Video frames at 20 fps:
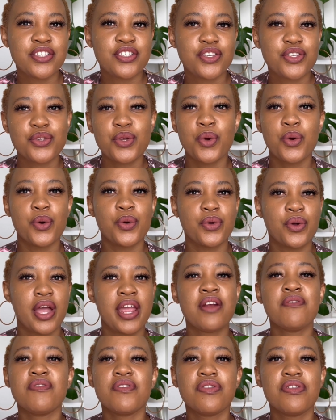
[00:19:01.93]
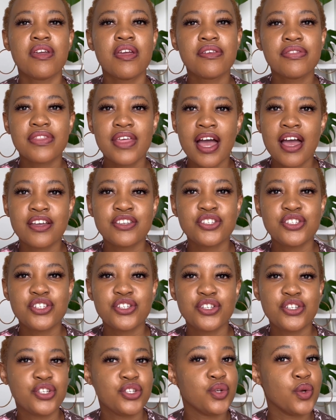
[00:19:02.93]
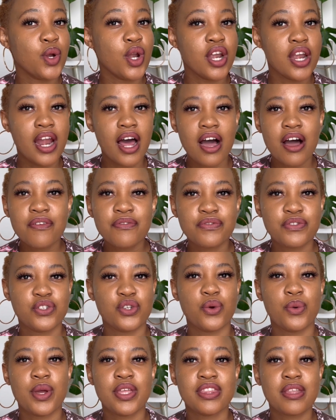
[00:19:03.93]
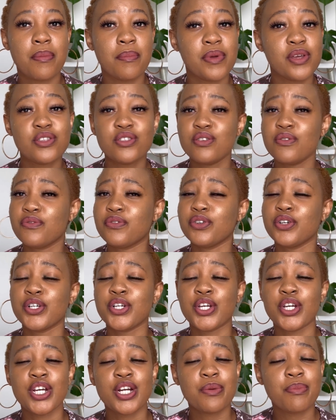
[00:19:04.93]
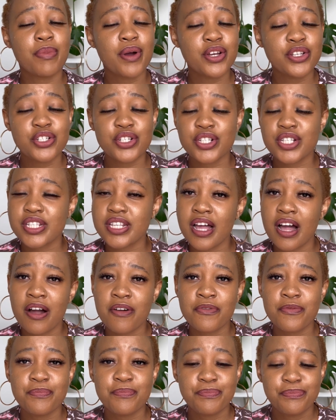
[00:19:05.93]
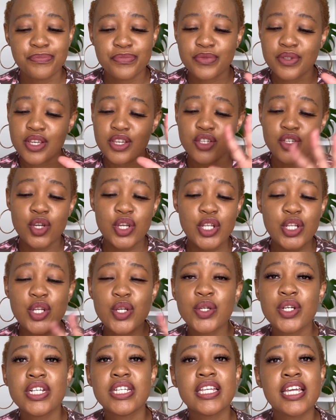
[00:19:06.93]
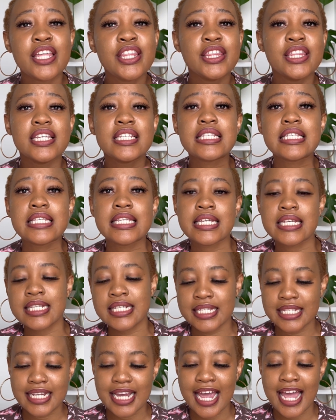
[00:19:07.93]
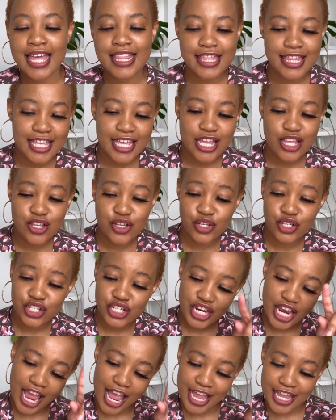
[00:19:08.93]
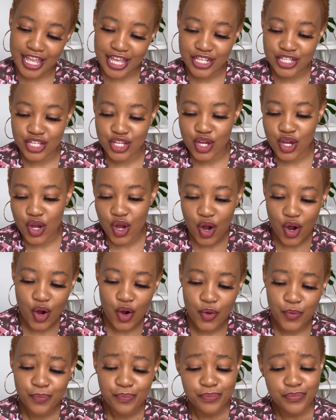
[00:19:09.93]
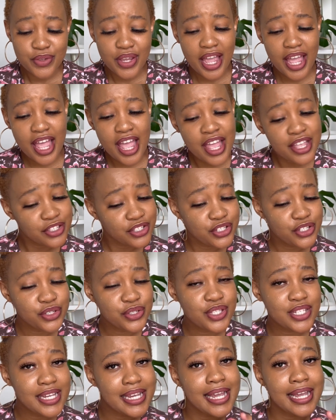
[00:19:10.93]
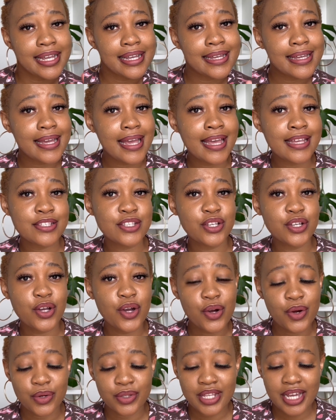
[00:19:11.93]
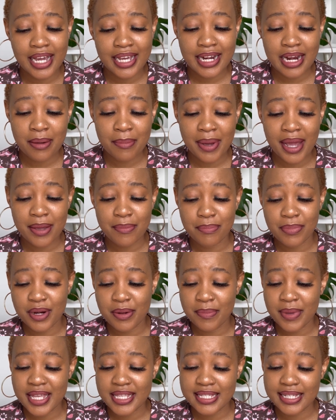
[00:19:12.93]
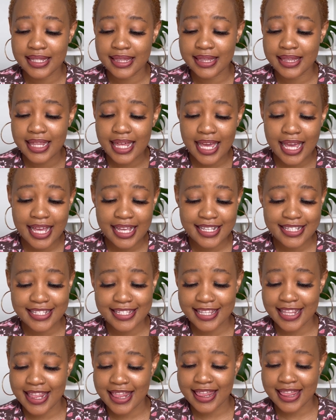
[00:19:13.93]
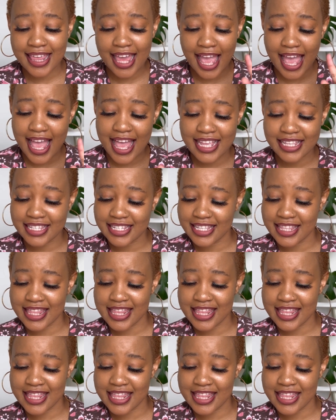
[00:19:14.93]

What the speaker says: So everything that you love doing that makes you feel good about yourself, you include it in this list, and then you check as you go, and you tick as you go, that am I implementing this, that.